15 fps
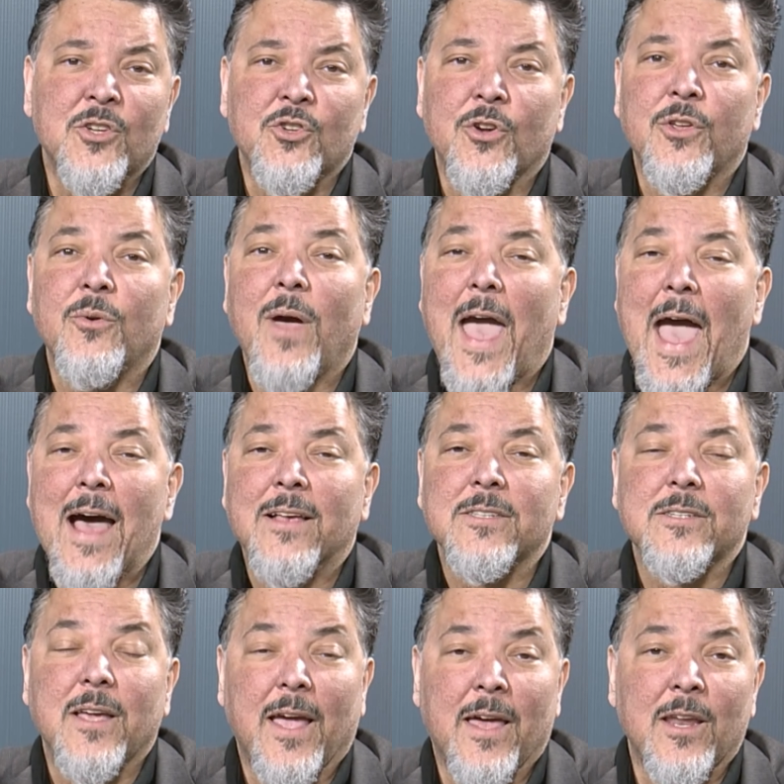you
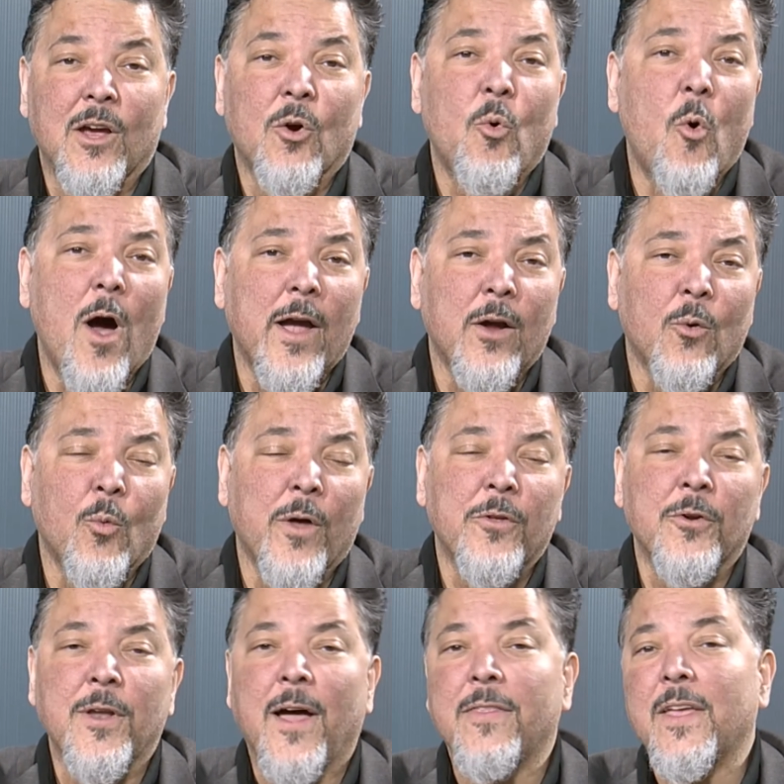ask and inquire whether or
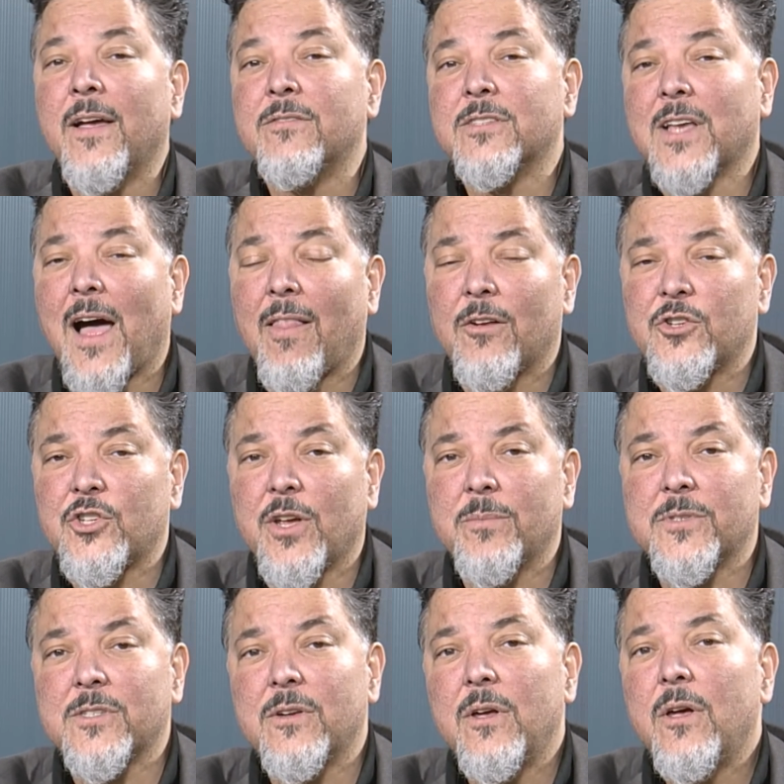not they have
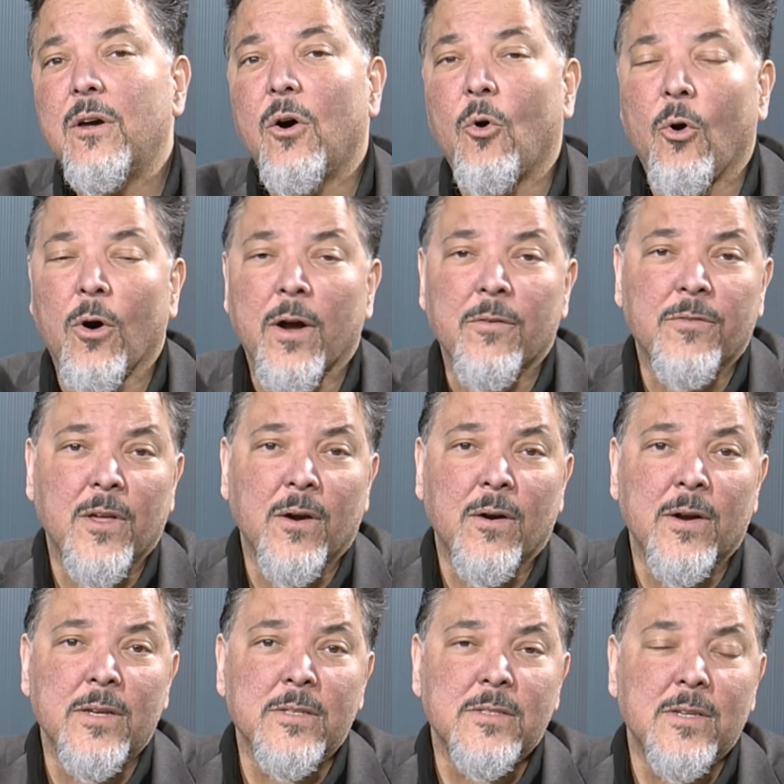scholarships or if there
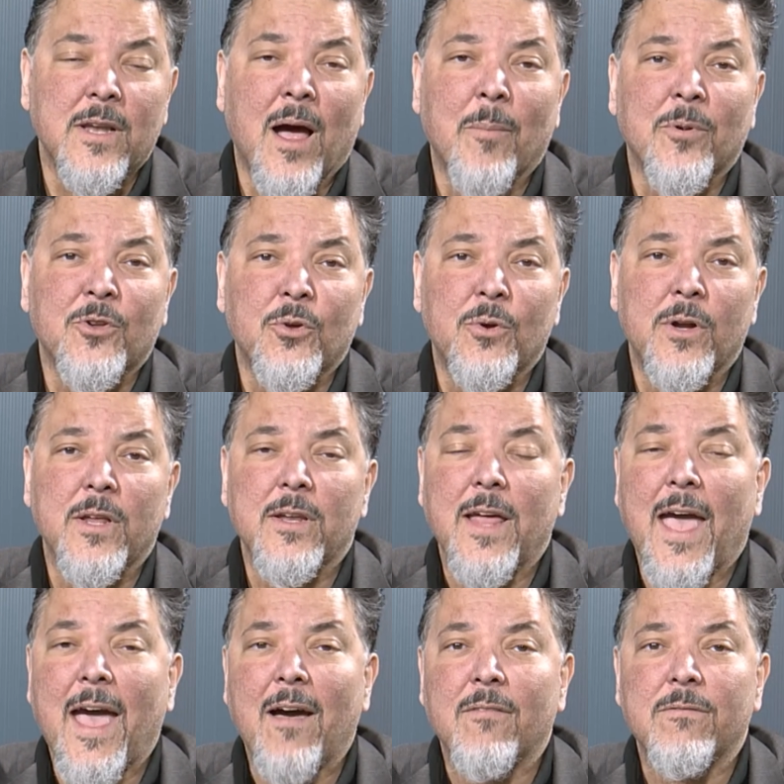is an opportunity to
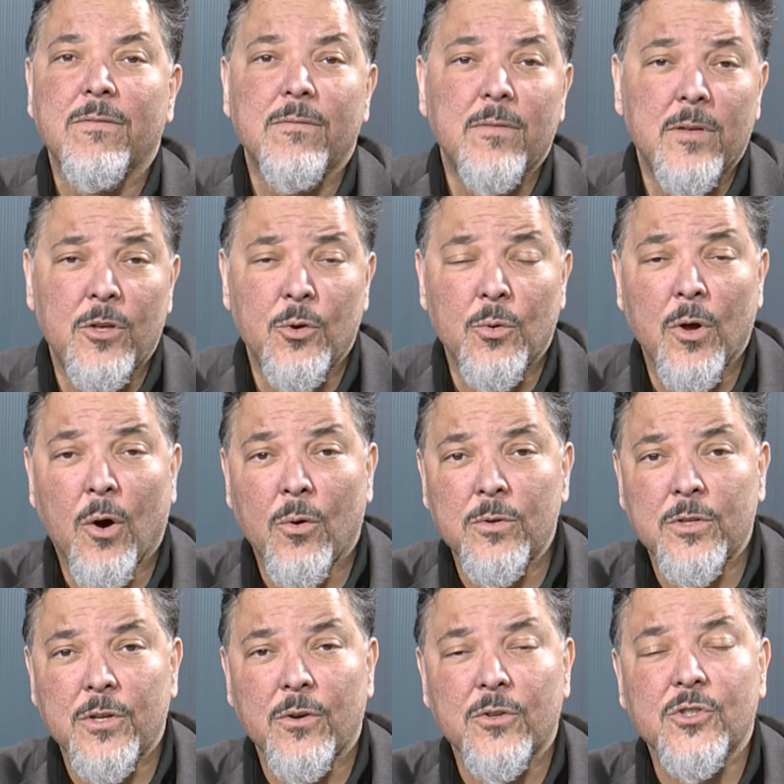have you go
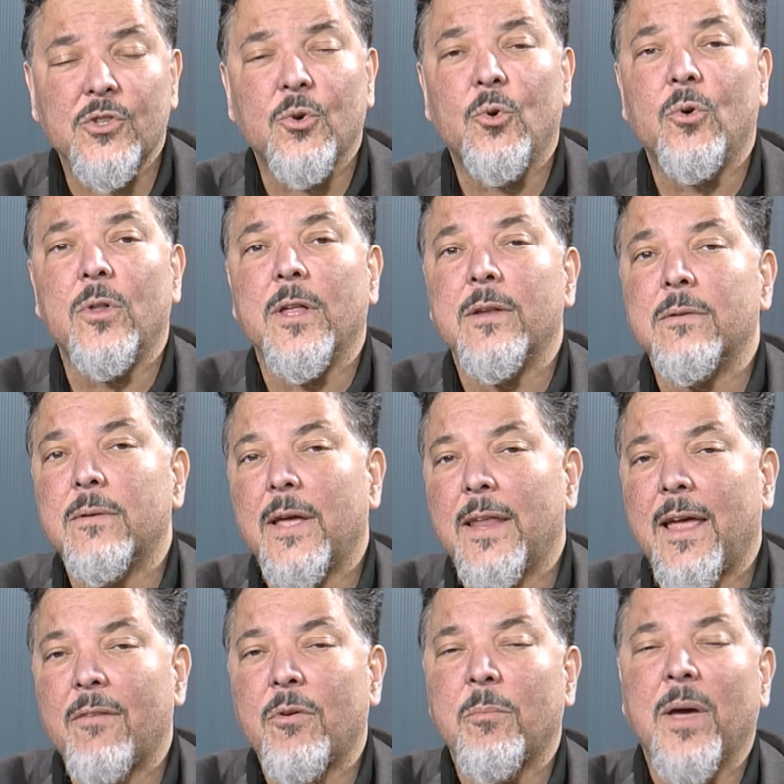to your school and
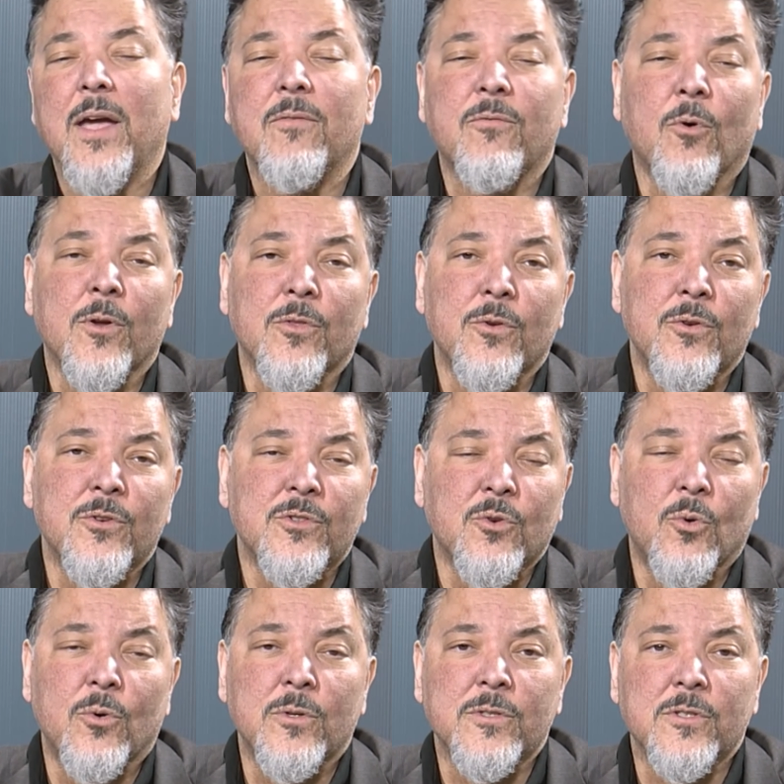have it paid for through your
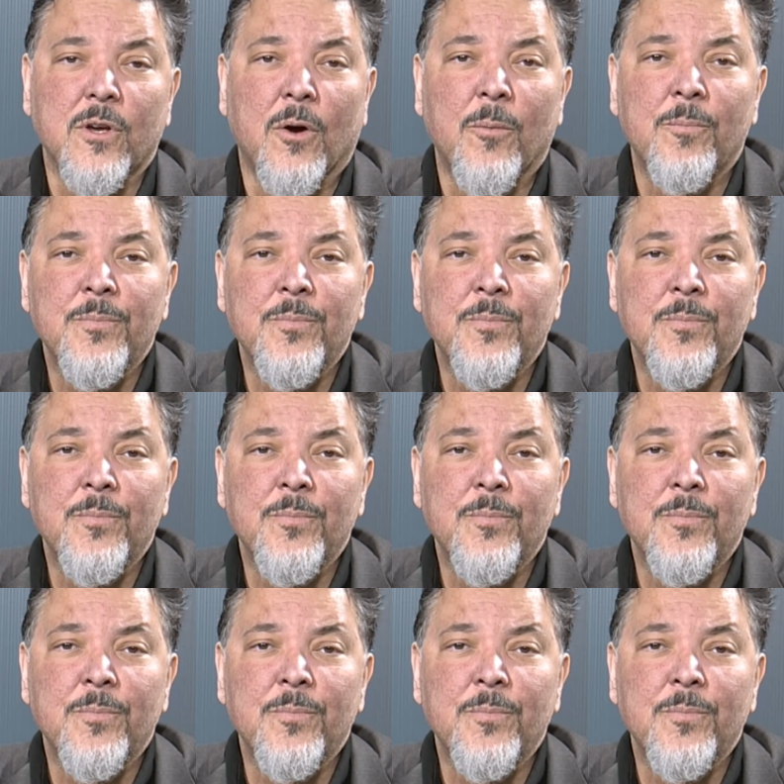school. So